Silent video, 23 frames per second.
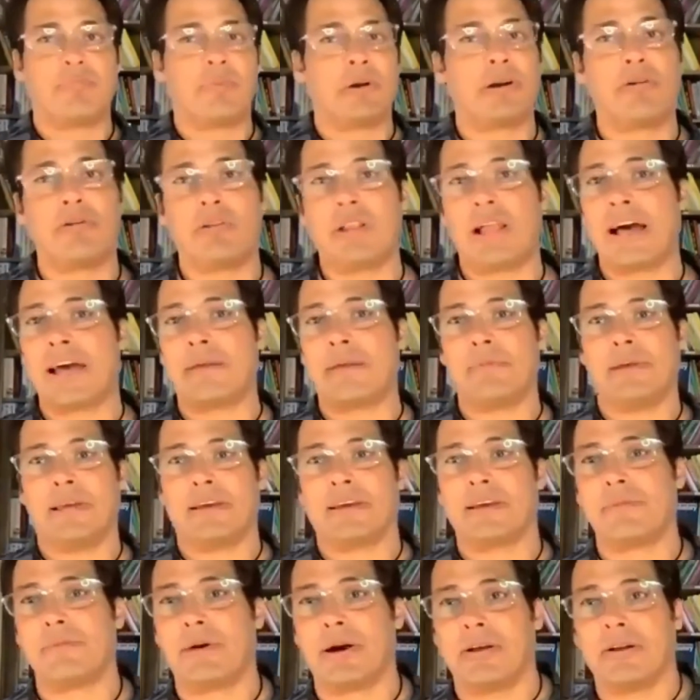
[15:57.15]
but don't lie to me.
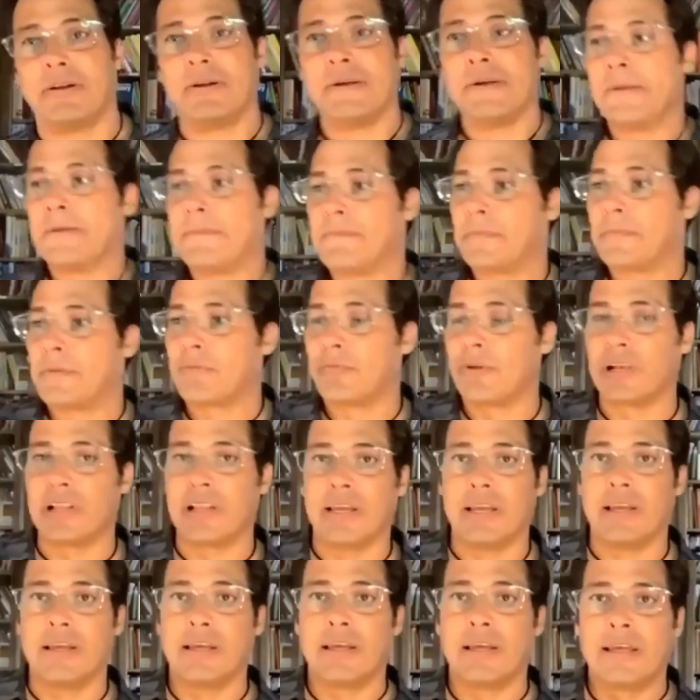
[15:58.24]
Come on, really.